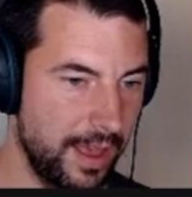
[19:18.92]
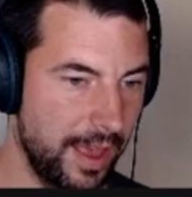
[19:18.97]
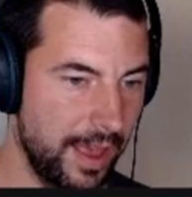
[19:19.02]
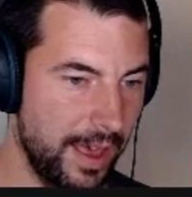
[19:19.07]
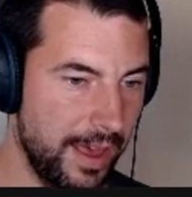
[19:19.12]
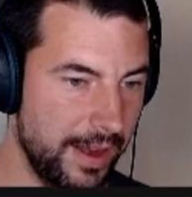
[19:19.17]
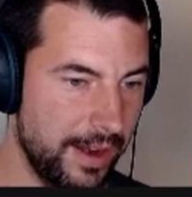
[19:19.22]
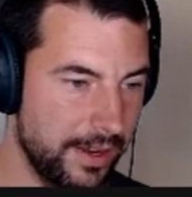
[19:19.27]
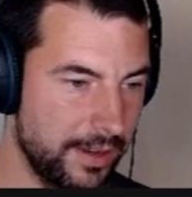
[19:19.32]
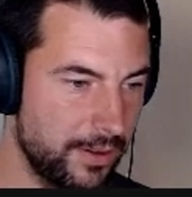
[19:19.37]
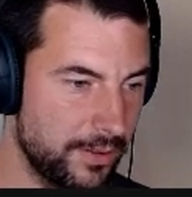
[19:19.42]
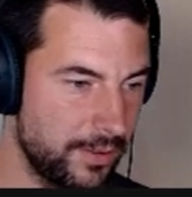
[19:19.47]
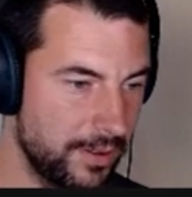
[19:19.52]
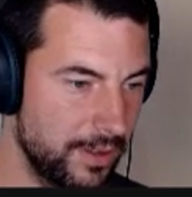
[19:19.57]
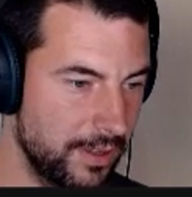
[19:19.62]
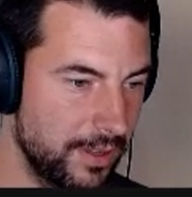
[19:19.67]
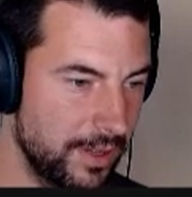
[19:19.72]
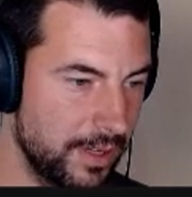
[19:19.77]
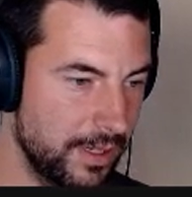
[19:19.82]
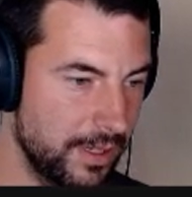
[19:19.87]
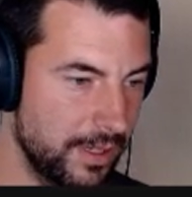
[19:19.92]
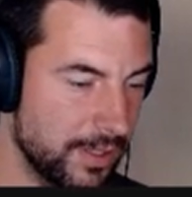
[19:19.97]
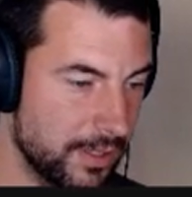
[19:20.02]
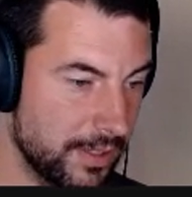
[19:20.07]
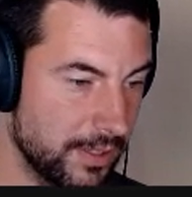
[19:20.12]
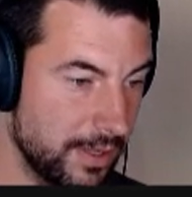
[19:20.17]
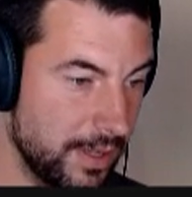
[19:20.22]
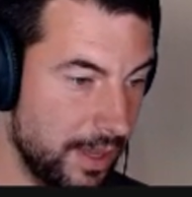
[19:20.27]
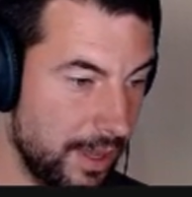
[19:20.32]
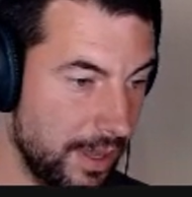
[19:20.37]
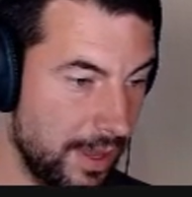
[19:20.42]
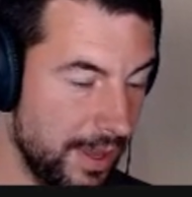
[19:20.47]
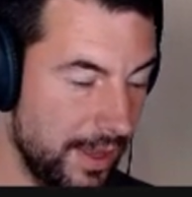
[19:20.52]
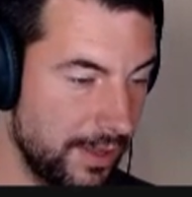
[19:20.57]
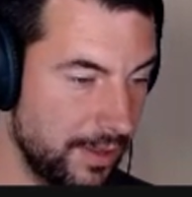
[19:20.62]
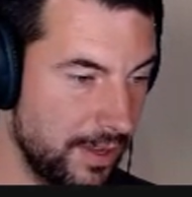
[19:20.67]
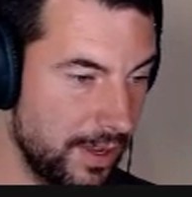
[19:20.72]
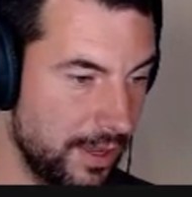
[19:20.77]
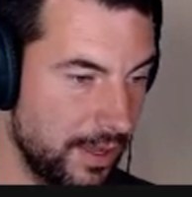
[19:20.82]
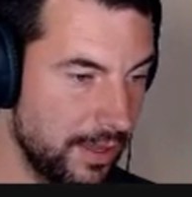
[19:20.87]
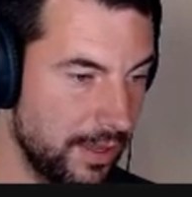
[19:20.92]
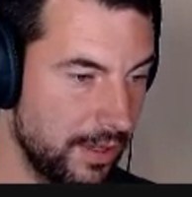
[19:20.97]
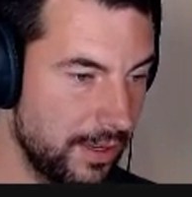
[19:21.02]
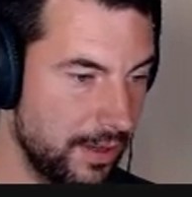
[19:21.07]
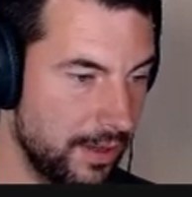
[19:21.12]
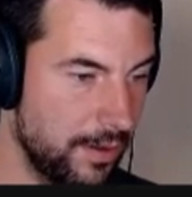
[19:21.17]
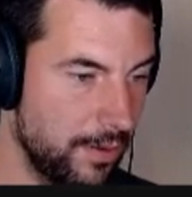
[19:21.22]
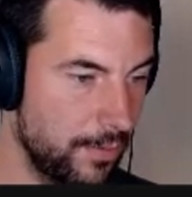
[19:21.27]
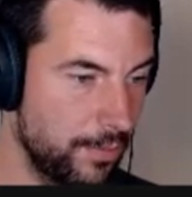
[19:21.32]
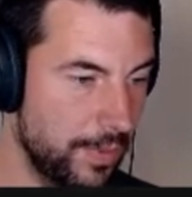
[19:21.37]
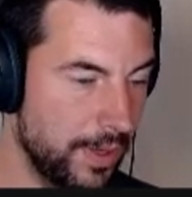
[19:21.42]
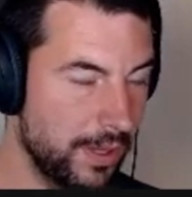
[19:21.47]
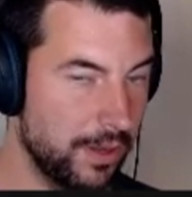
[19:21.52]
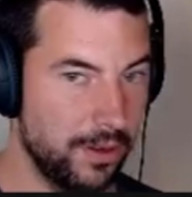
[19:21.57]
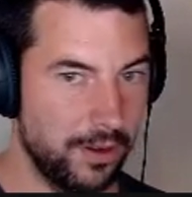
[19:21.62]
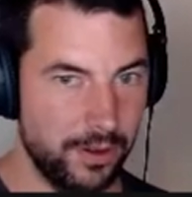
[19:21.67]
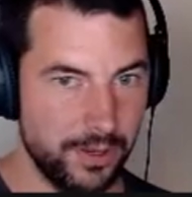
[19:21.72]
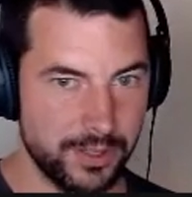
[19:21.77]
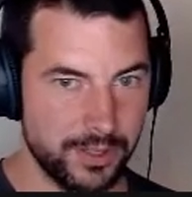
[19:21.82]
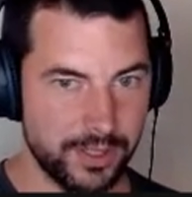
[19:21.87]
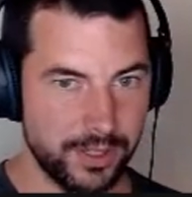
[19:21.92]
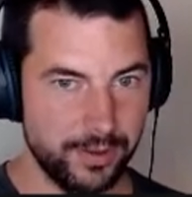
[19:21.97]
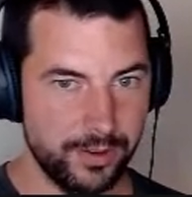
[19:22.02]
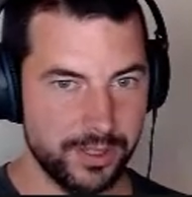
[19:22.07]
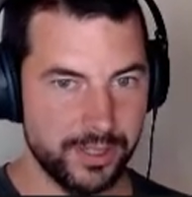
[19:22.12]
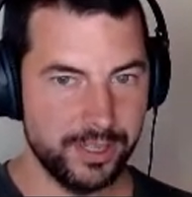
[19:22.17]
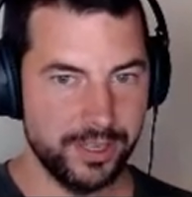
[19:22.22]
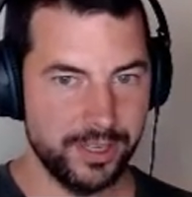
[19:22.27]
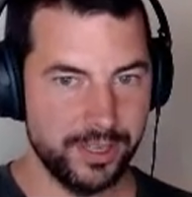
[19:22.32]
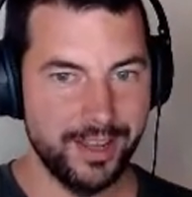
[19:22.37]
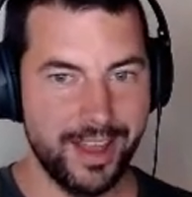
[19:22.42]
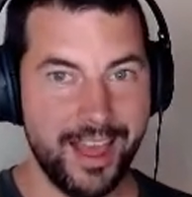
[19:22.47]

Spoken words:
edit release. And then because there is an